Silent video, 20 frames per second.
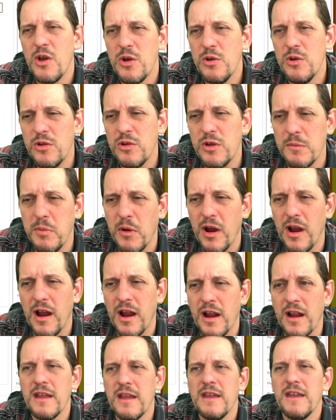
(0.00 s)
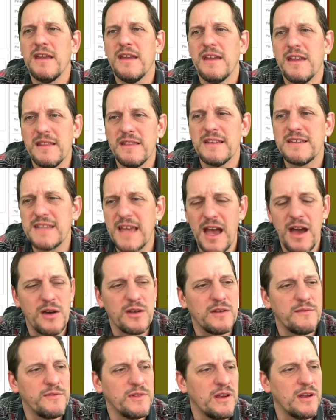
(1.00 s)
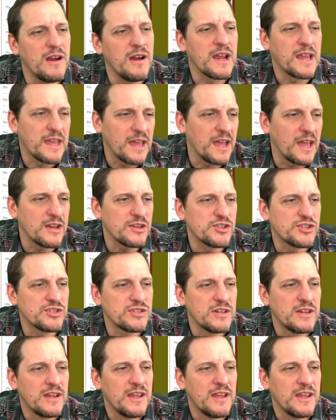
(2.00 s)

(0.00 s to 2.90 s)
Hookah Bar in the town of Larakesh,